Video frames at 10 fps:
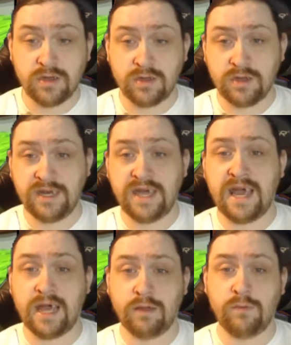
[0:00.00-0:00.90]

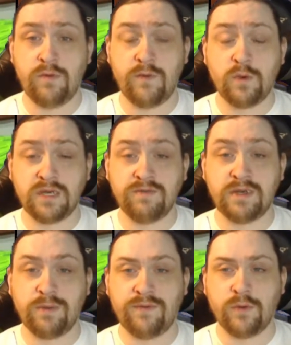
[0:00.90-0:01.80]
yeah, we've all seen
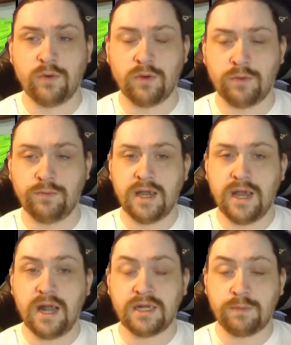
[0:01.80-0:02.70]
this before.
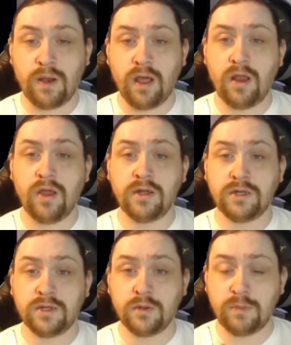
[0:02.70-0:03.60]
It's a plotline
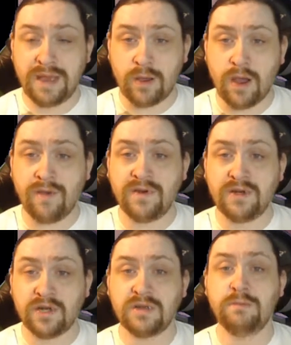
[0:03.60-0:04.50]
to about half a
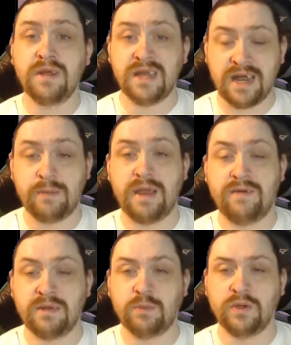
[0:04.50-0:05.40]
dozen million anime at
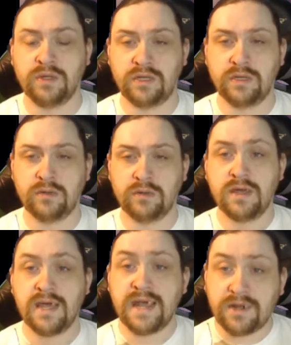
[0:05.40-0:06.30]
this point.
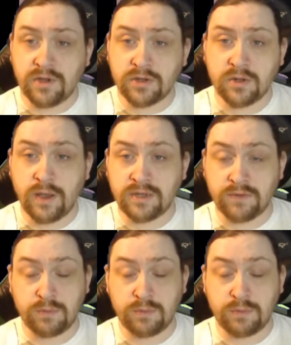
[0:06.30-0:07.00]
It doesn't always have to be